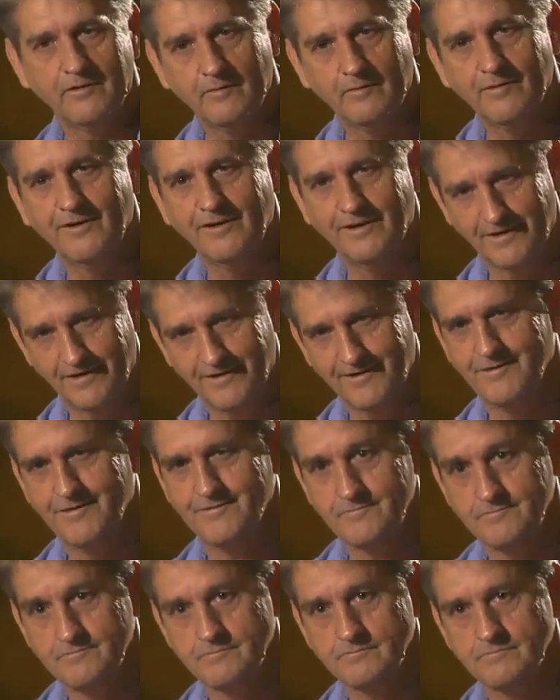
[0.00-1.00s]
You
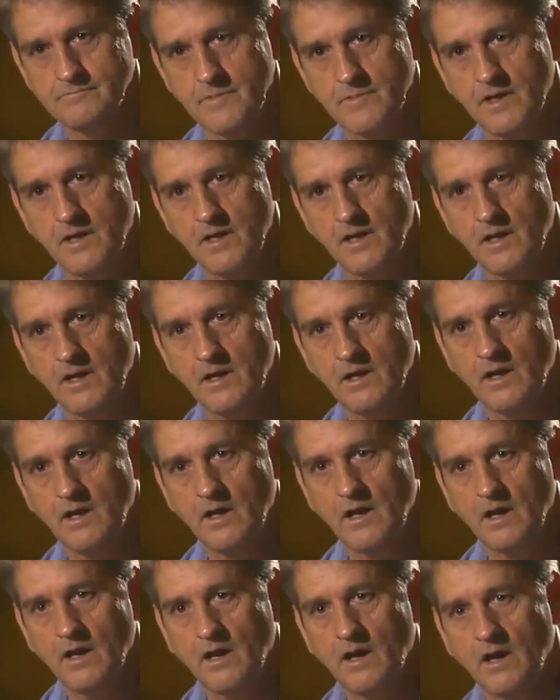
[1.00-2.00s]
had 13
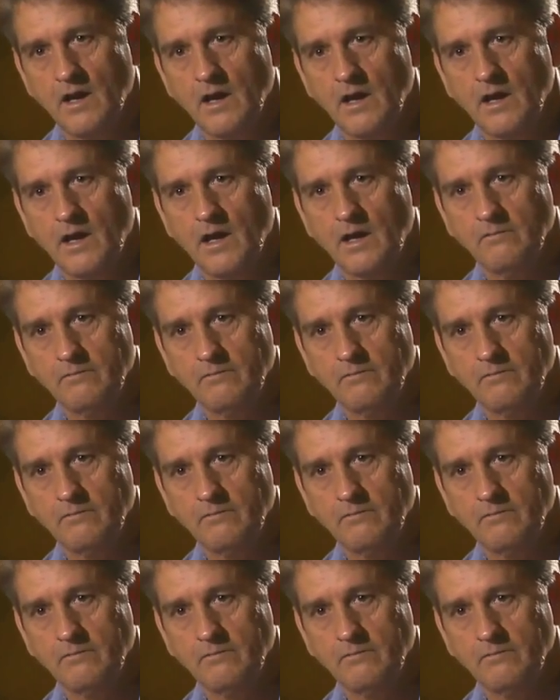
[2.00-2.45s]
brothers and sisters?